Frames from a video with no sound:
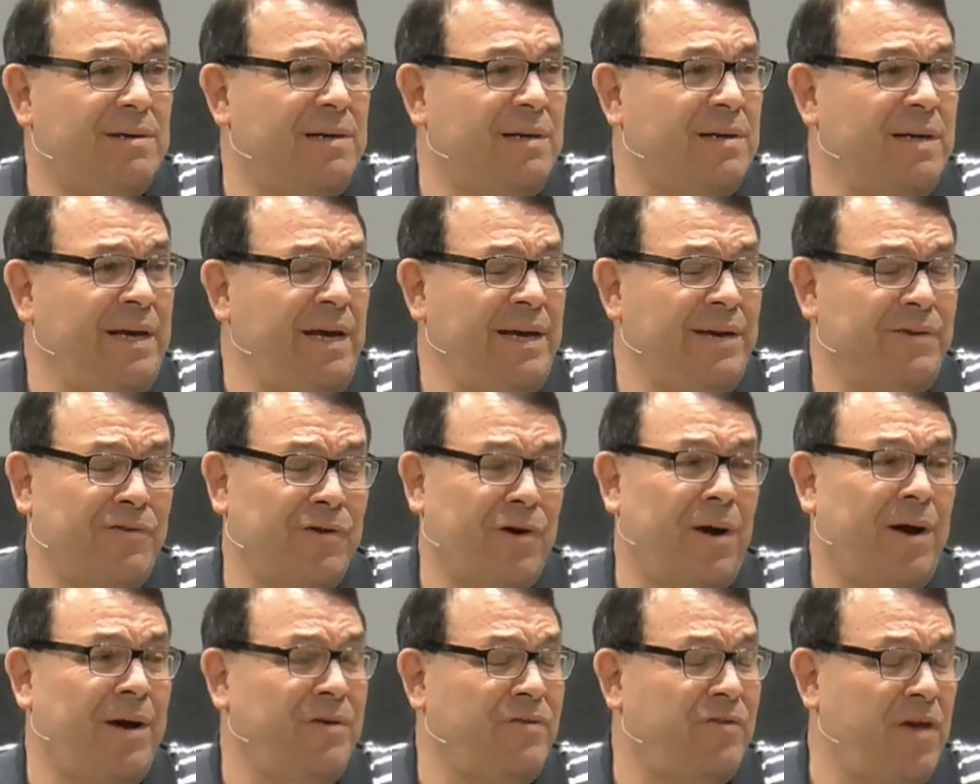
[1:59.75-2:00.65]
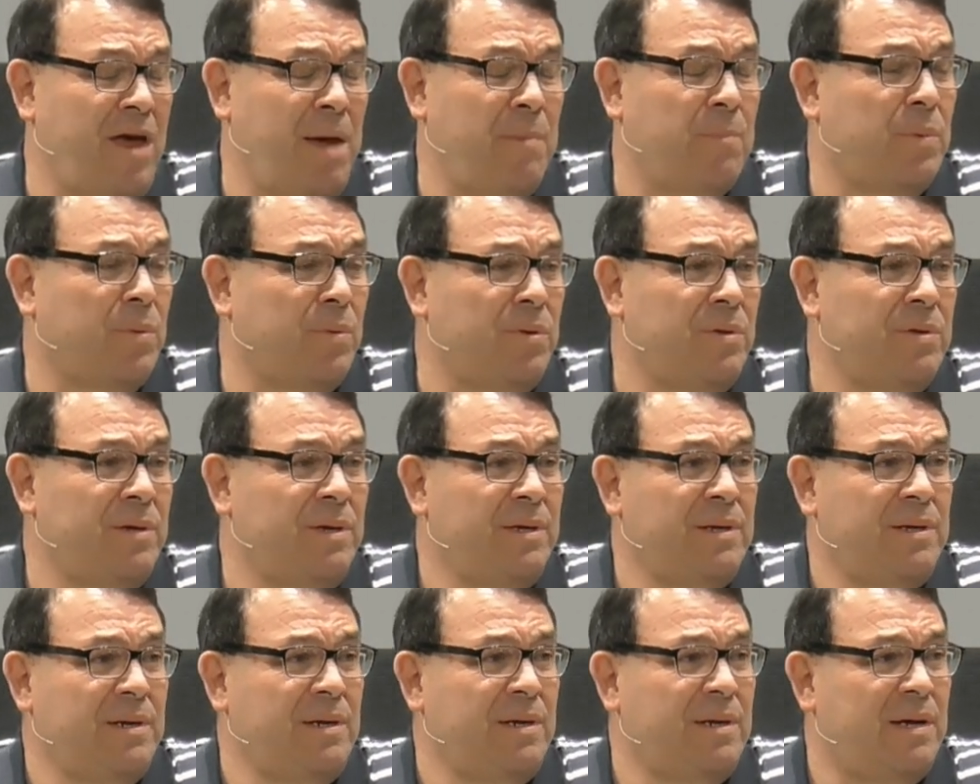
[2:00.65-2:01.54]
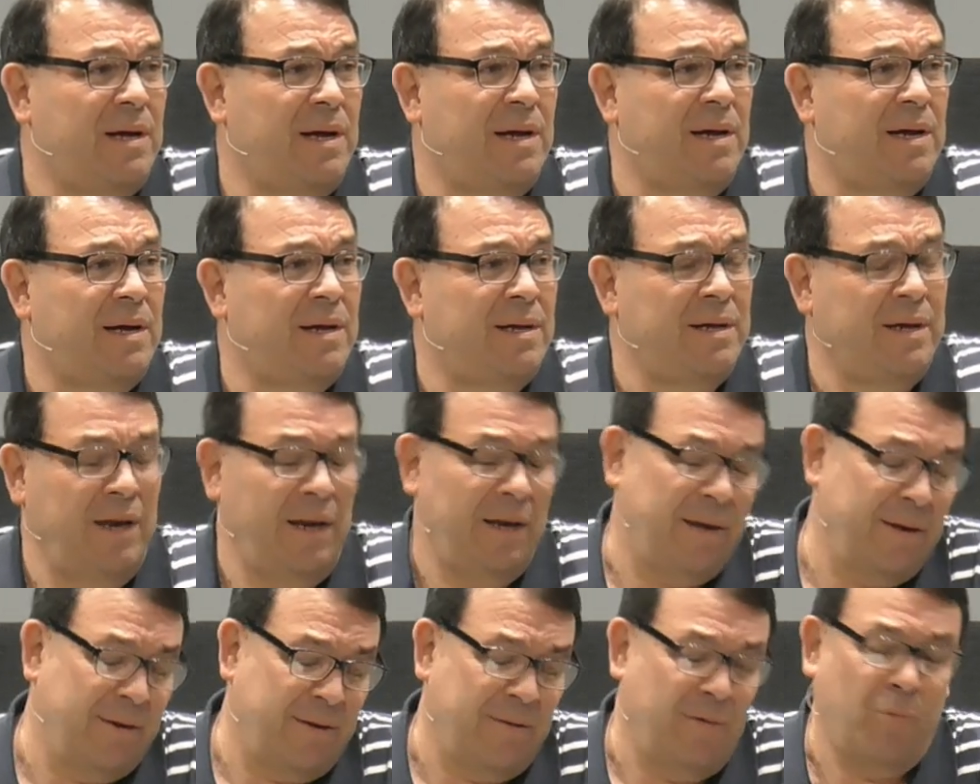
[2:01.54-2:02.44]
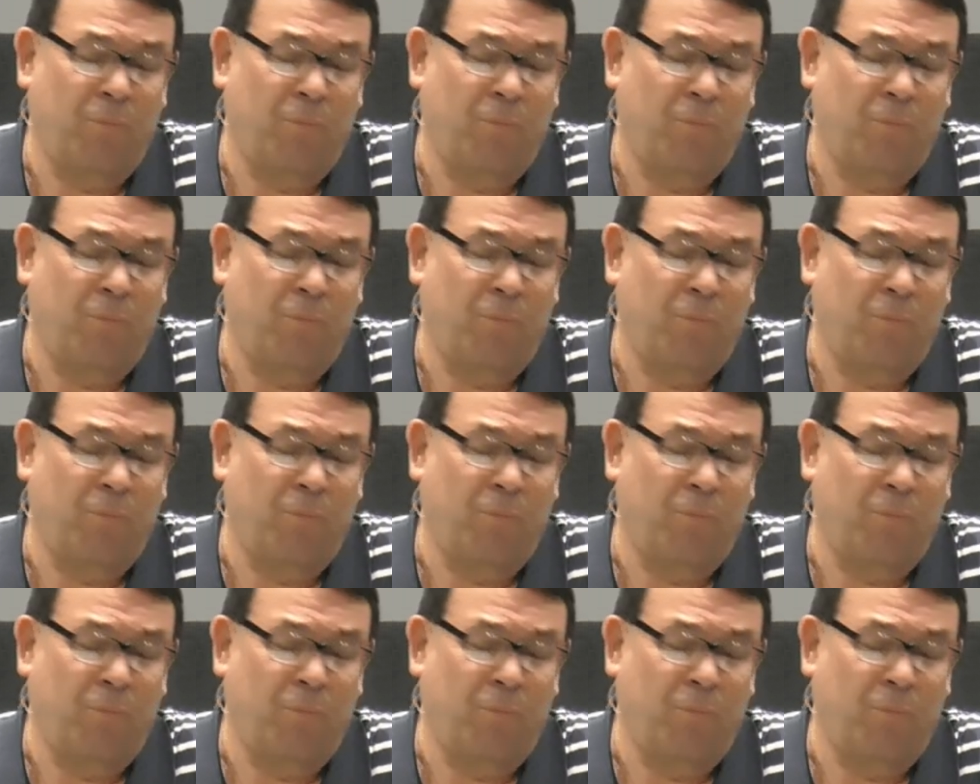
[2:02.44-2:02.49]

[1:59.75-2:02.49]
He is our example. And the